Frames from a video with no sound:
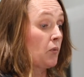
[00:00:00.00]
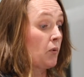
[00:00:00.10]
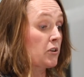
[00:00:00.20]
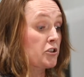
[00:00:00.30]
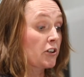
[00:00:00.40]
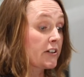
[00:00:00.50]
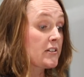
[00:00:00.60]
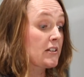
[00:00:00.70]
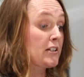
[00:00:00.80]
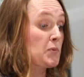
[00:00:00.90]
What John
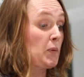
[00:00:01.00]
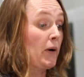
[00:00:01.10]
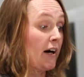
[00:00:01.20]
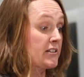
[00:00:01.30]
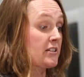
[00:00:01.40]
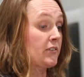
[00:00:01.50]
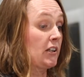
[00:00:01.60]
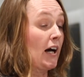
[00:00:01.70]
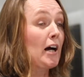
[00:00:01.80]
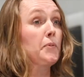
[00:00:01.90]
considered to be part of
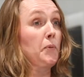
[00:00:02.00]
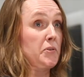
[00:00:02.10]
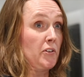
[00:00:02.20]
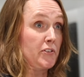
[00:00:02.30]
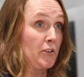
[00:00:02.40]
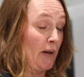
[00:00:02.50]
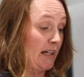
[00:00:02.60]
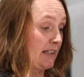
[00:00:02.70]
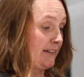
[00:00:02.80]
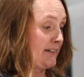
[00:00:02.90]
the library was also
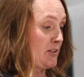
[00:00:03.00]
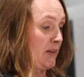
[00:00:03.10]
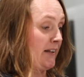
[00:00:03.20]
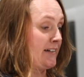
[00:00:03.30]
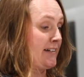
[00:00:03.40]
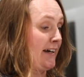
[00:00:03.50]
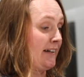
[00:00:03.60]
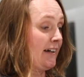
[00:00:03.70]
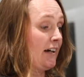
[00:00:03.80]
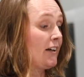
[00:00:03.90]
made clear to me that
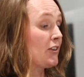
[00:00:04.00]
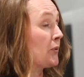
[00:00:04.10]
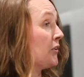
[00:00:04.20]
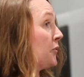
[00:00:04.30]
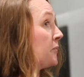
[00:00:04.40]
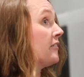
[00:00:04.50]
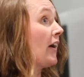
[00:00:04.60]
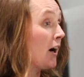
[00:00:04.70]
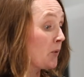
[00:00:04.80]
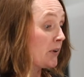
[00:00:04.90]
day. There were a number of
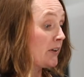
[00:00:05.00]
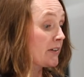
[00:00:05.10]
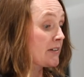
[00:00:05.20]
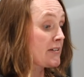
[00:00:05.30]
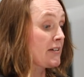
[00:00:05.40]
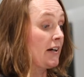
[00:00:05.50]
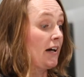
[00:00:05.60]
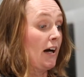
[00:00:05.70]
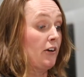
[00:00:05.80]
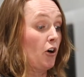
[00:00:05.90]
artworks
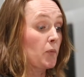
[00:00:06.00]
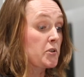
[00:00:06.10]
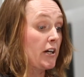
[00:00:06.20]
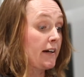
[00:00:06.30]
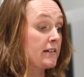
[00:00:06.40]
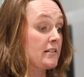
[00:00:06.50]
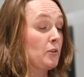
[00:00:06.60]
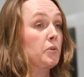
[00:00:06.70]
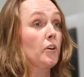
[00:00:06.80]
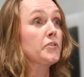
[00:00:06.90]
and objects
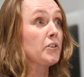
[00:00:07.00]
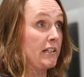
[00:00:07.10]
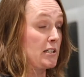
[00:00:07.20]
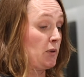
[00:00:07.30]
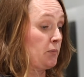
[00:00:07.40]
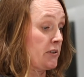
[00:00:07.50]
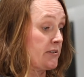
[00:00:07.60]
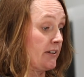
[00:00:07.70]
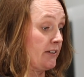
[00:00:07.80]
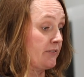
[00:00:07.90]
that would also need to be
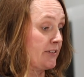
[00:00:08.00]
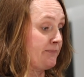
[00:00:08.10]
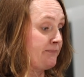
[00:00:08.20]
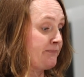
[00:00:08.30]
preserved.